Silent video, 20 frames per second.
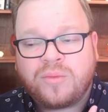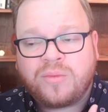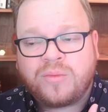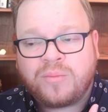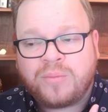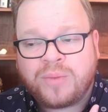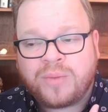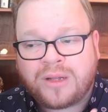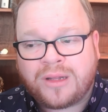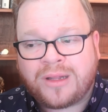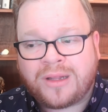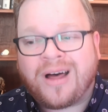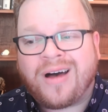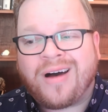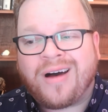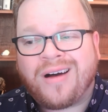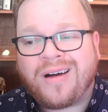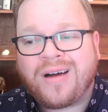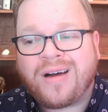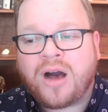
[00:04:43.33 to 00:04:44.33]

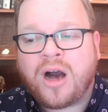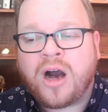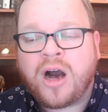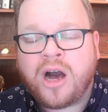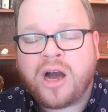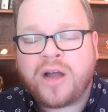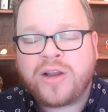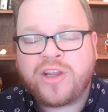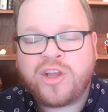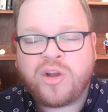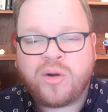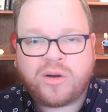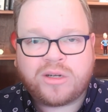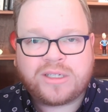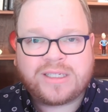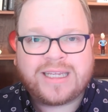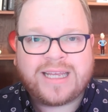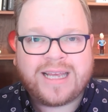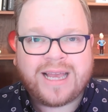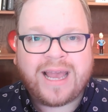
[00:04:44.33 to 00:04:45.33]
belong on your
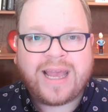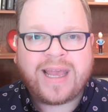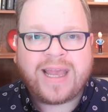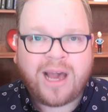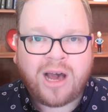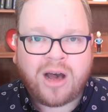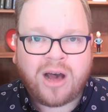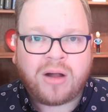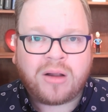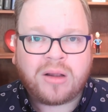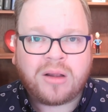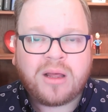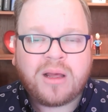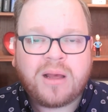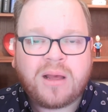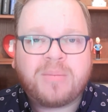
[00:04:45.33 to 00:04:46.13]
TAL,